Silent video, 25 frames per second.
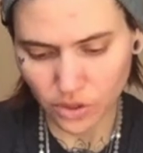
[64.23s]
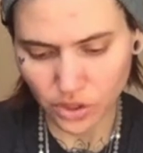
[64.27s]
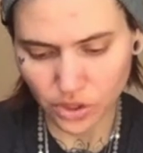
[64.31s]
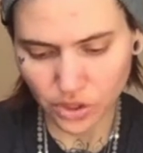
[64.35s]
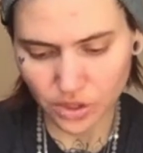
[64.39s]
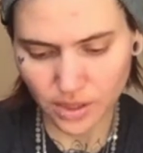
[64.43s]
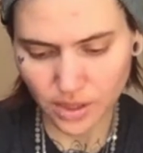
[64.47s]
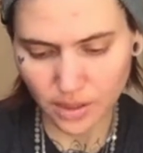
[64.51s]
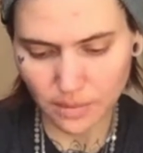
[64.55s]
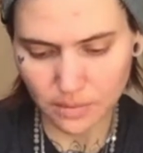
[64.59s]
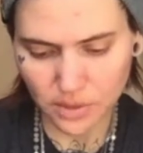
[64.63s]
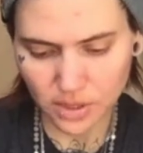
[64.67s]

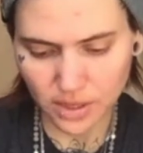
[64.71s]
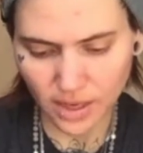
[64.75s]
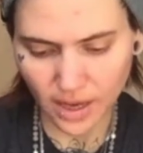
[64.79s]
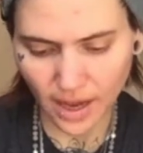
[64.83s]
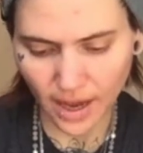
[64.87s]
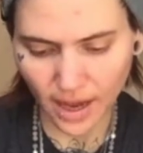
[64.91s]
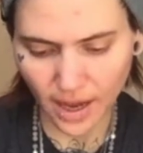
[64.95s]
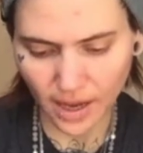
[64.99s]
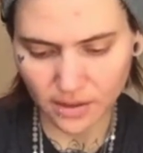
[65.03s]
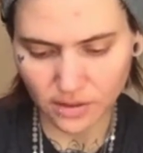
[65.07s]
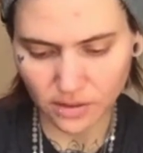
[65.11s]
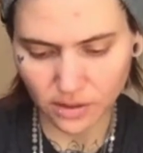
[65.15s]
seems to
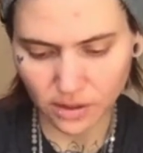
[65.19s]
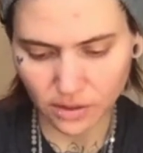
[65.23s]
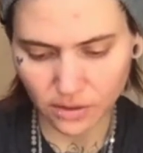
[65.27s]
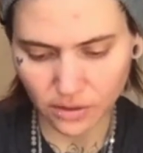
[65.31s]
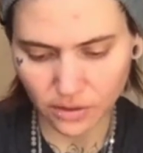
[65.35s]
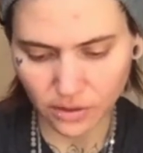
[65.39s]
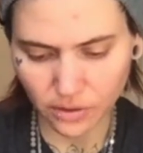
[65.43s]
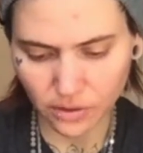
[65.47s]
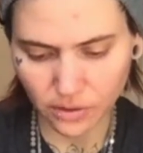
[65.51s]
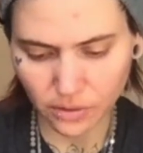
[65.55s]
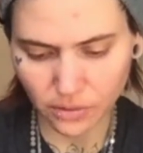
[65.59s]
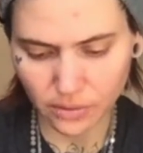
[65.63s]
act on
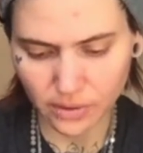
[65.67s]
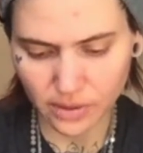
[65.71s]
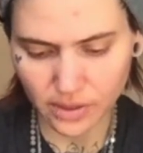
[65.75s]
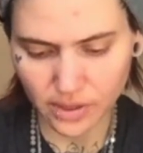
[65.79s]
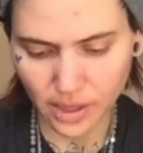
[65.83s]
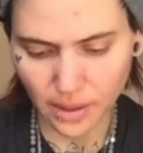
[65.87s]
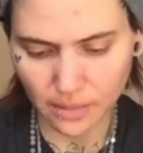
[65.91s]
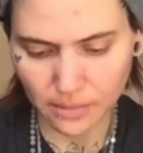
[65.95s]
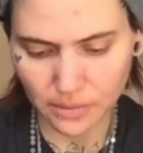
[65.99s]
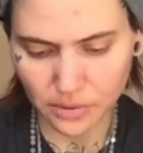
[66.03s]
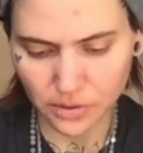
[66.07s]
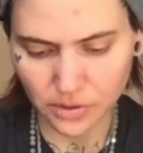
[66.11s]
neural
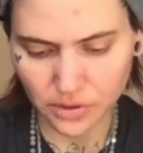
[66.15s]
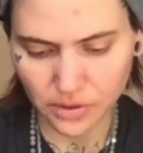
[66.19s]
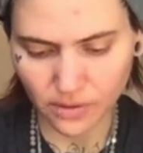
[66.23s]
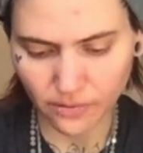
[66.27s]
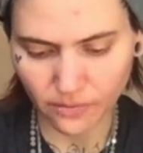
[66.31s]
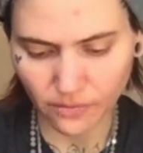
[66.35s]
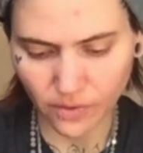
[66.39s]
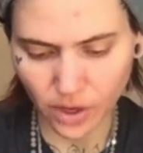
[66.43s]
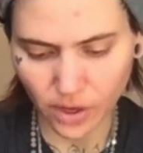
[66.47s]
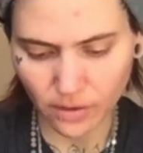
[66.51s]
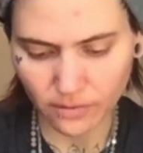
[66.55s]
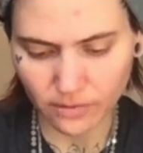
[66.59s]
receptors
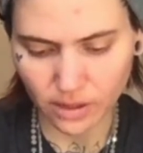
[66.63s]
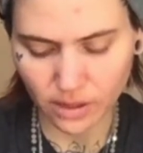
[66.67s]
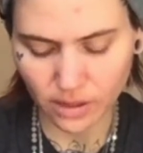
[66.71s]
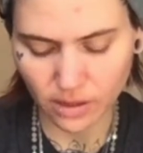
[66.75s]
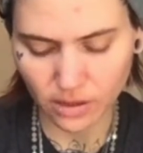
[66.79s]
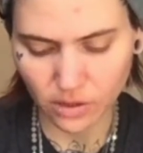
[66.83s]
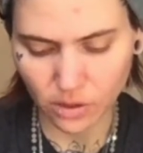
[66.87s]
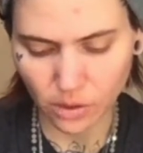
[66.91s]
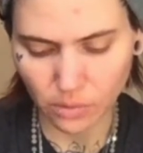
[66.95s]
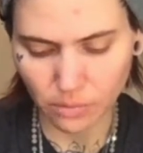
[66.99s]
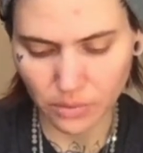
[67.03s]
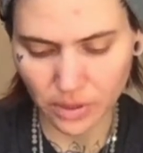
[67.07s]
involved in the
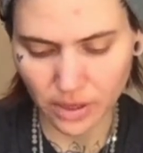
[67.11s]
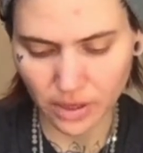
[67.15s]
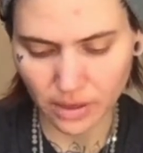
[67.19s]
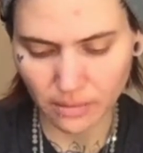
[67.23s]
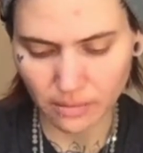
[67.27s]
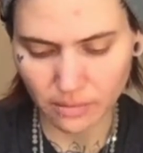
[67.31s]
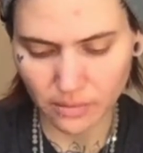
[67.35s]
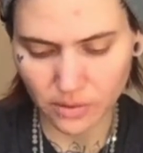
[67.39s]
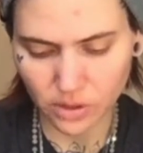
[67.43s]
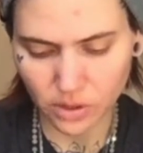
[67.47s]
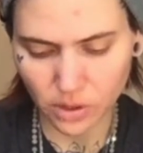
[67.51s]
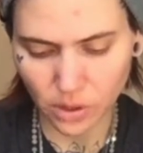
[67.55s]

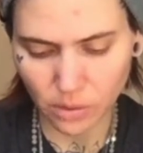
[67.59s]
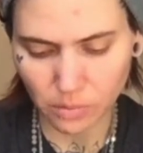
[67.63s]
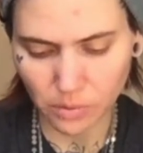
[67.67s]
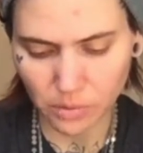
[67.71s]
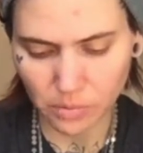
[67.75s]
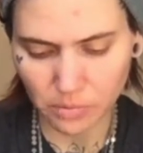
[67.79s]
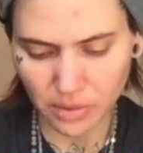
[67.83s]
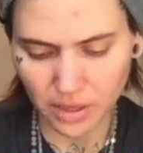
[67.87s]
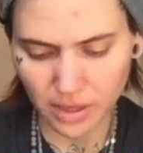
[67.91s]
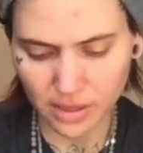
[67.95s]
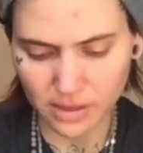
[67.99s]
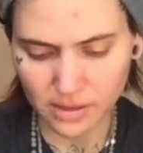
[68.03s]

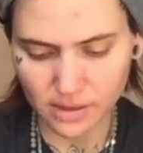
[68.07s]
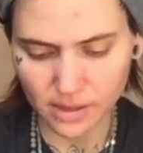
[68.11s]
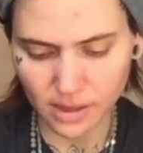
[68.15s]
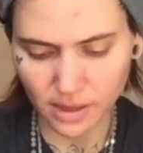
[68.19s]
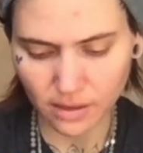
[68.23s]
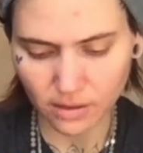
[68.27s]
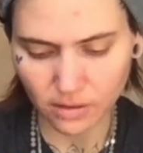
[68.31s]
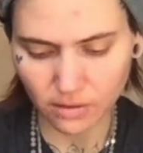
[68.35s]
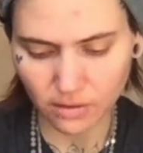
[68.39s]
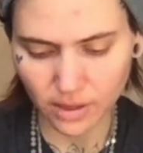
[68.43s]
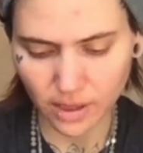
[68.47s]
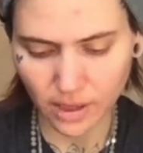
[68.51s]
dopamine
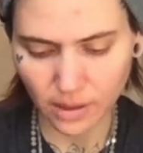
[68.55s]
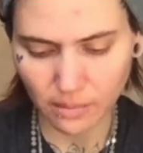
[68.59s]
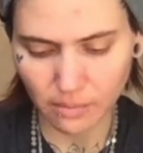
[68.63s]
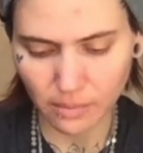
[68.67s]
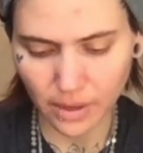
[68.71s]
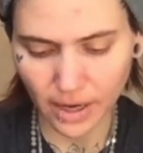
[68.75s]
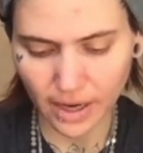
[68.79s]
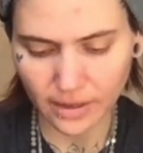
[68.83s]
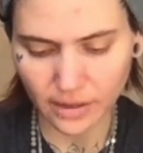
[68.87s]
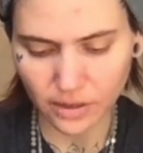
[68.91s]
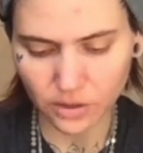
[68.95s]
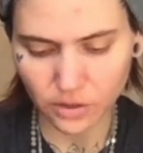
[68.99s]
signaling,
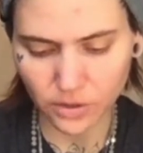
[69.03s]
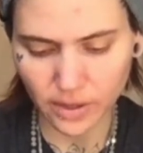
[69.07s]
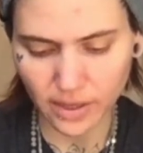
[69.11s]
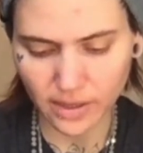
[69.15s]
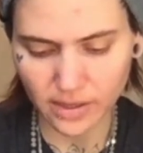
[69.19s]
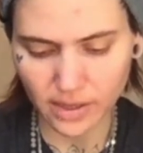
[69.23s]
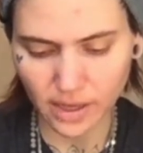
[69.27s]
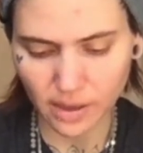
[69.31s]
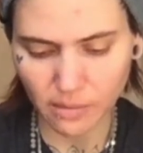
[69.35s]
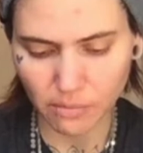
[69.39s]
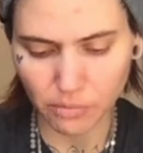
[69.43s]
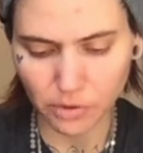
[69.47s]
might
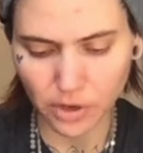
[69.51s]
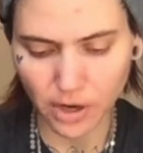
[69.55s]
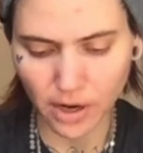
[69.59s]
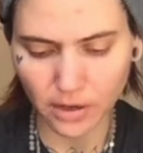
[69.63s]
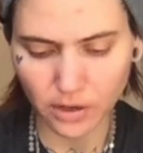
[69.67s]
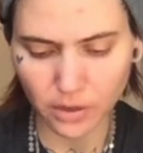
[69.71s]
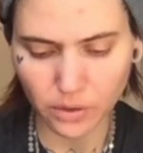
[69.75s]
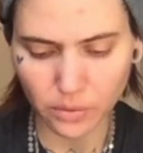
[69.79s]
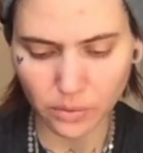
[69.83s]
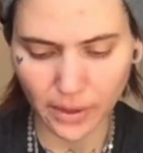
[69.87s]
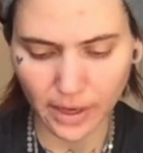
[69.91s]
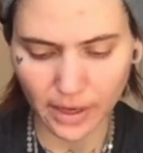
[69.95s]
address a
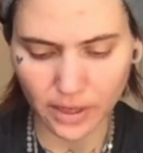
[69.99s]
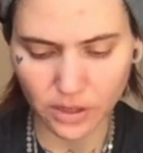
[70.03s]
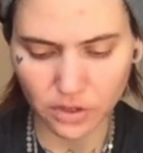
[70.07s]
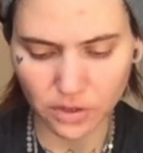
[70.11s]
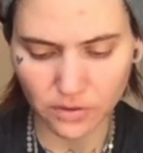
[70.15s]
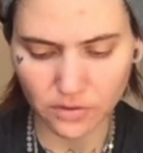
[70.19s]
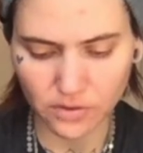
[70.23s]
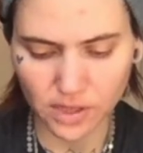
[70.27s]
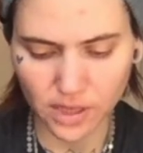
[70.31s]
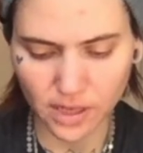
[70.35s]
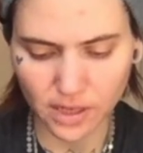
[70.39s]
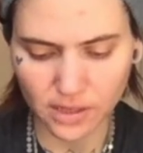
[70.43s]
broader range of
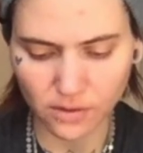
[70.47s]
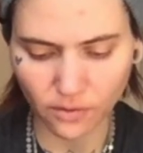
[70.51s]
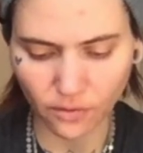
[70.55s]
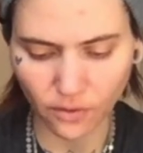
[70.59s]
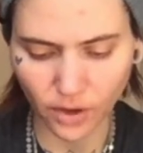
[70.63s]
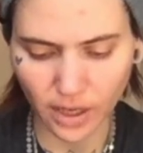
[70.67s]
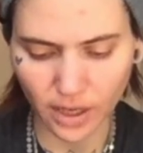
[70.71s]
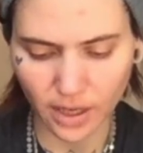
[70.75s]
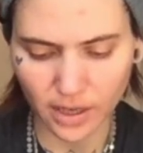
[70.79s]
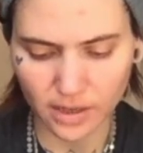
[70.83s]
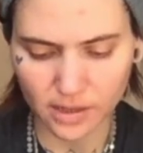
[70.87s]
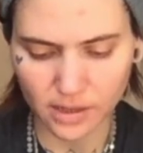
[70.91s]

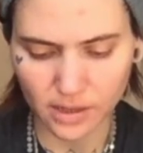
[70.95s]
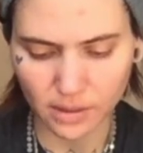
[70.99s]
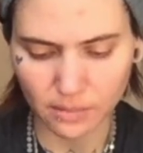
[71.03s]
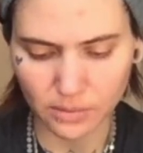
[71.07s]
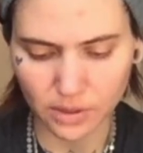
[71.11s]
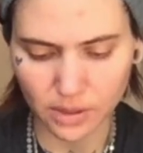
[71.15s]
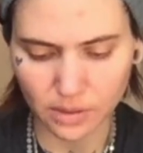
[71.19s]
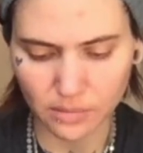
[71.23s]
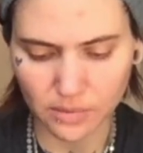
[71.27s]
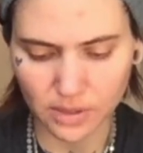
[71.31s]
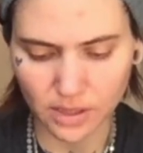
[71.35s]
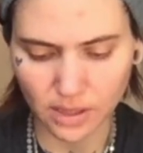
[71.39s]
schizophrenia
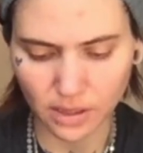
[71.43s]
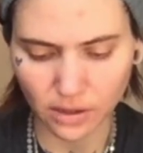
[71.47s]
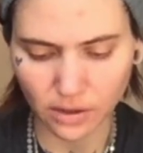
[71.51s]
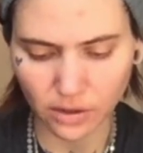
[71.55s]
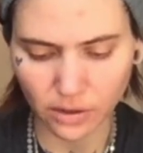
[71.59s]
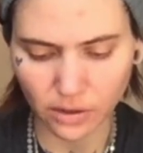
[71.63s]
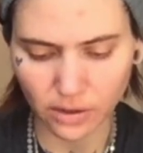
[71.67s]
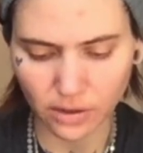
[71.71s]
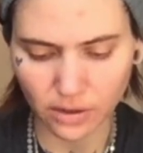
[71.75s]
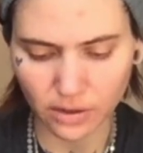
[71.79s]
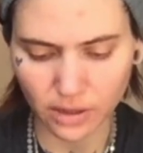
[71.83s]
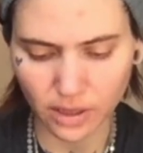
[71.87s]
symptoms than
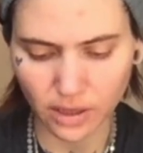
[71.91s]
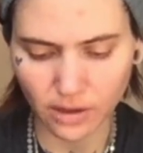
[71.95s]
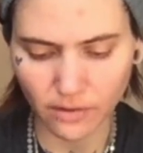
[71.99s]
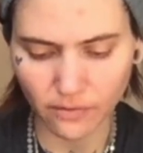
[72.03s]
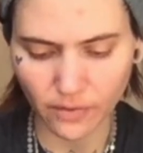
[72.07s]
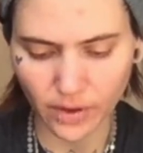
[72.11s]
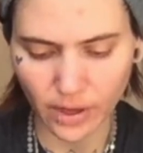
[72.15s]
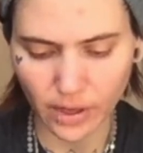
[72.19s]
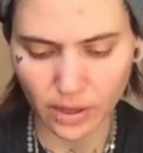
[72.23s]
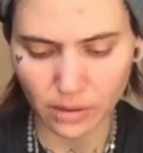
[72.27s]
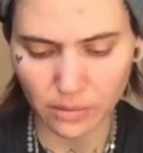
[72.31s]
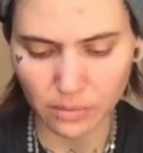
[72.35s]
currently
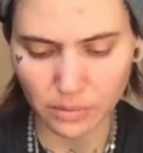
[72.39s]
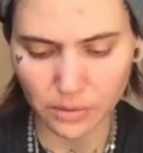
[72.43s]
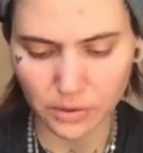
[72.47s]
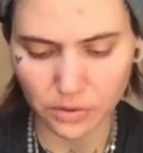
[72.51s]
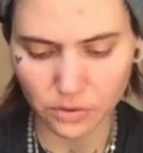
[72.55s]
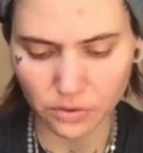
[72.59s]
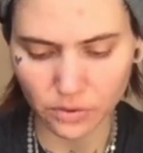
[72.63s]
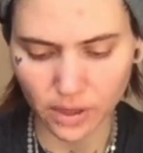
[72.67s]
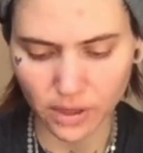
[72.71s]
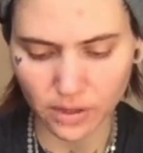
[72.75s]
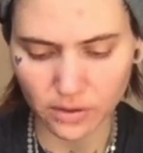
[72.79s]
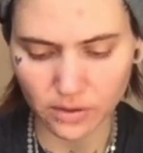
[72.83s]
available
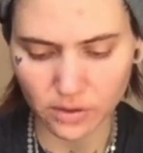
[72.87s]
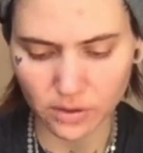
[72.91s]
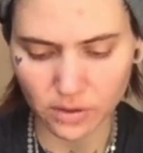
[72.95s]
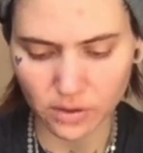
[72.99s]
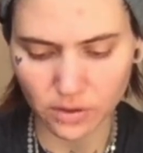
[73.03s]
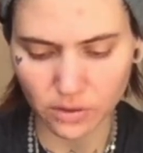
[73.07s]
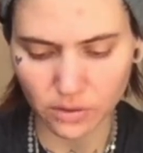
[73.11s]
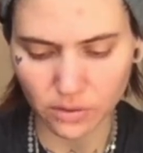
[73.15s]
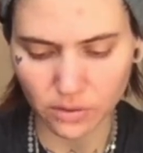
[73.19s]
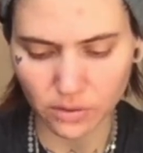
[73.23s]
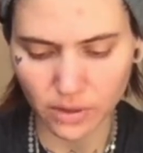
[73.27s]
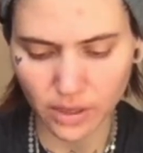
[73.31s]
drugs
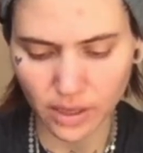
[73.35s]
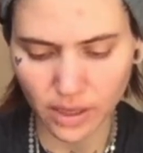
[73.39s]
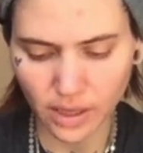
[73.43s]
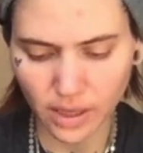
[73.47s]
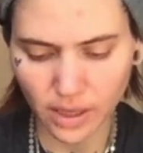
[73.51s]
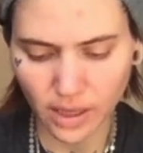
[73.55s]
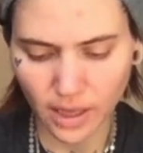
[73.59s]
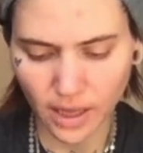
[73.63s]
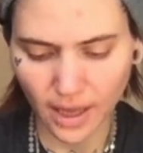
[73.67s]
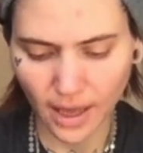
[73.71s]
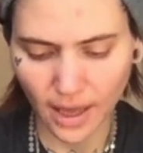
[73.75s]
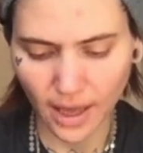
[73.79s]
do,
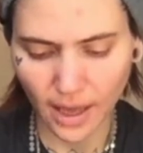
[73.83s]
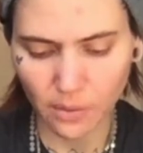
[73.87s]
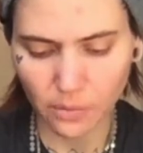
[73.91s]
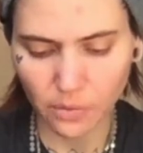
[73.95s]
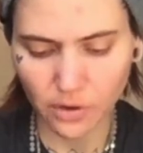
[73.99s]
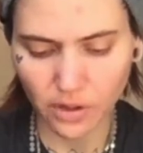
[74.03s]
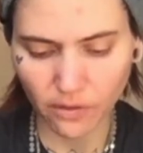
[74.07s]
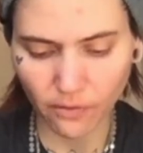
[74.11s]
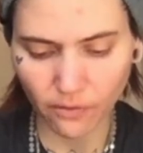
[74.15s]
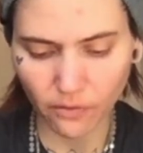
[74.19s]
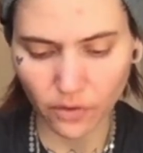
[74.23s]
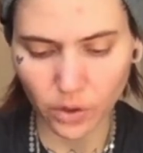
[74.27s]
and
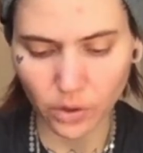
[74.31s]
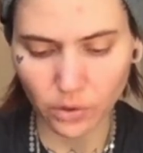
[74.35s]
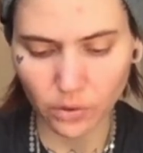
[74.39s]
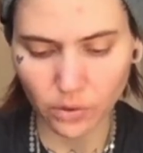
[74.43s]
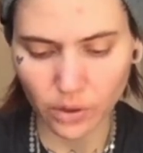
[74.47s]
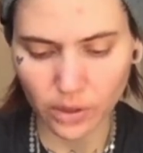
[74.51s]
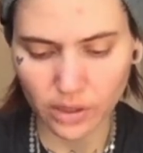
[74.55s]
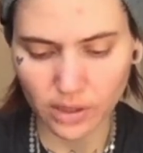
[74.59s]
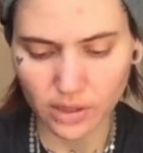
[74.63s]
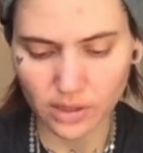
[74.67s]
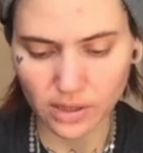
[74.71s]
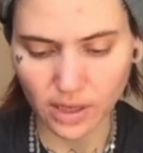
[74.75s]
with
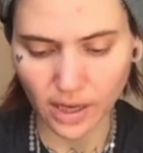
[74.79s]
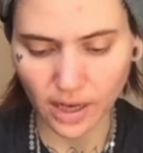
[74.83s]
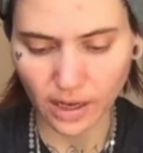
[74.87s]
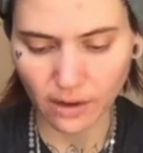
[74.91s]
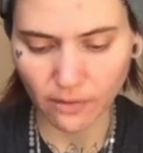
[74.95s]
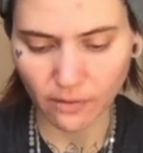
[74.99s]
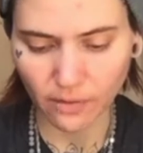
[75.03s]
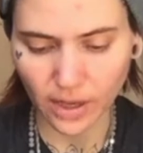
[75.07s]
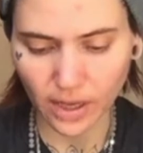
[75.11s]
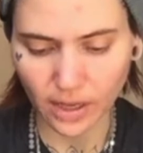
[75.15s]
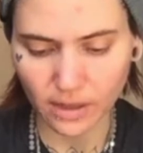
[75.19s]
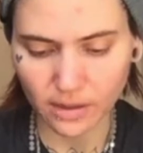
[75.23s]
fewer side
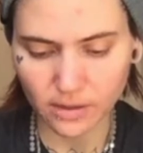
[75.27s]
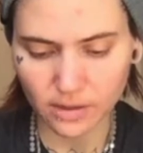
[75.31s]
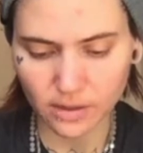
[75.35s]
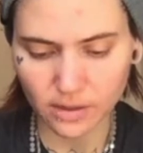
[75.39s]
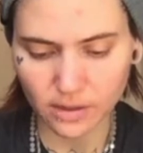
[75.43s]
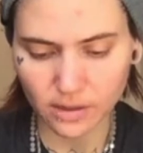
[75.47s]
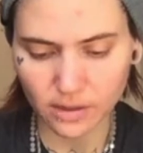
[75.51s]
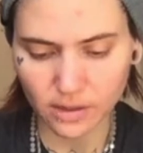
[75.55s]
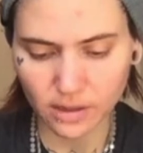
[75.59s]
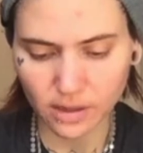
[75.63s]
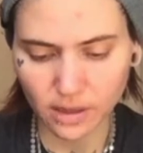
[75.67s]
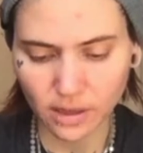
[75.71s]
effects.